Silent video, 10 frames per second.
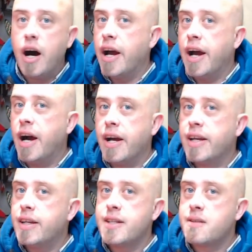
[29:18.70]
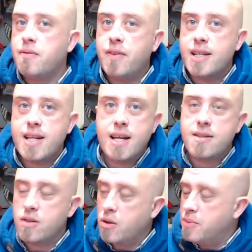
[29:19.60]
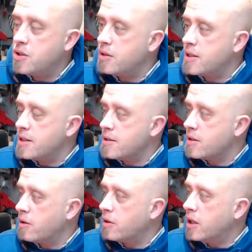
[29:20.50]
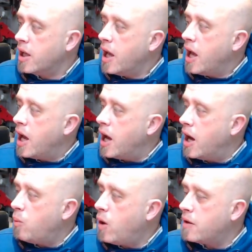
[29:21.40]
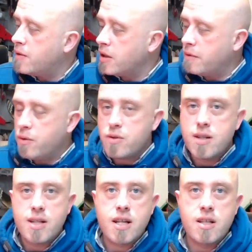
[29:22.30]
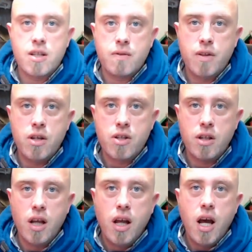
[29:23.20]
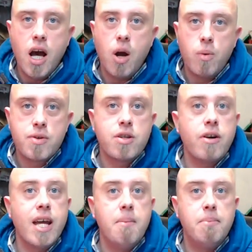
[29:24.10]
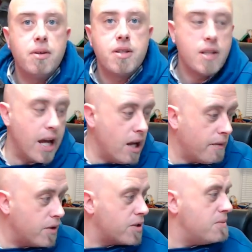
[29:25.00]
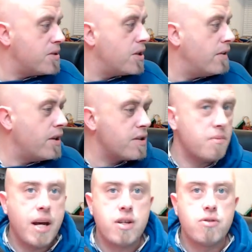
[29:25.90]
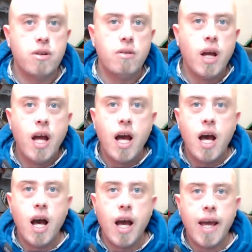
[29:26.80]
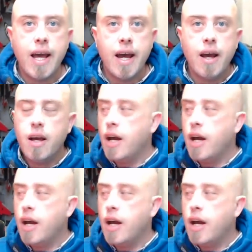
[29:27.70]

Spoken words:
I think is a fantastic opportunity. So the Wild Thing, the 46-inch version, will start getting built today. I've got some servos from Andrew here,